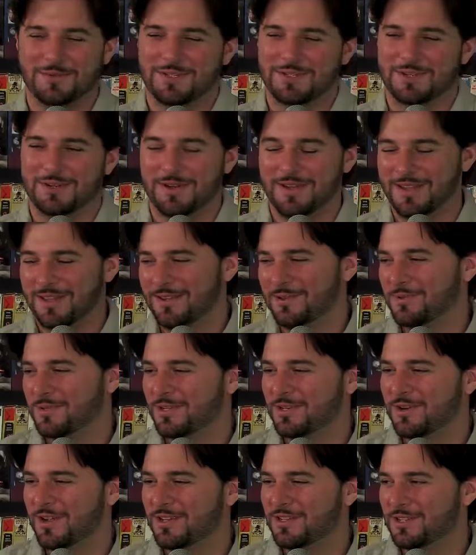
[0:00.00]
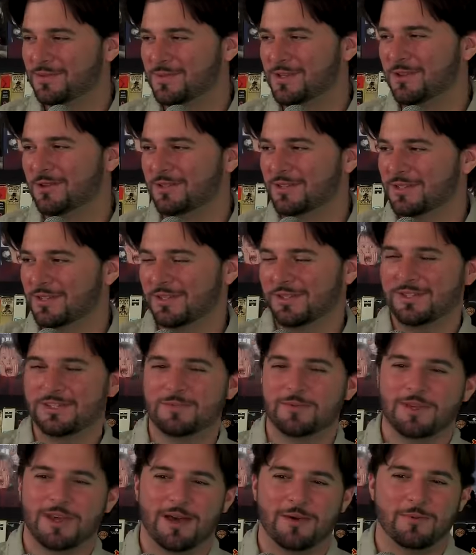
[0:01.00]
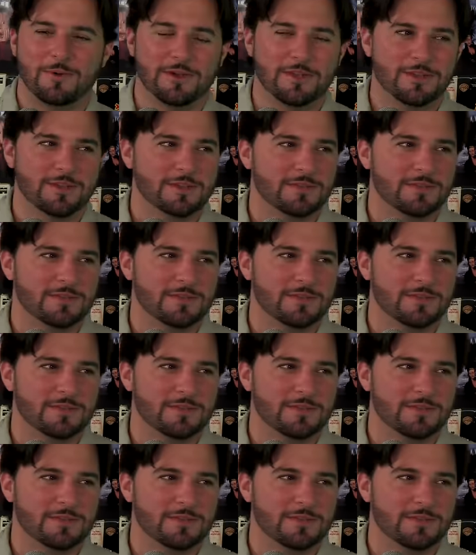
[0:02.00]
It was a great Jimmy Olsen. At least we got one in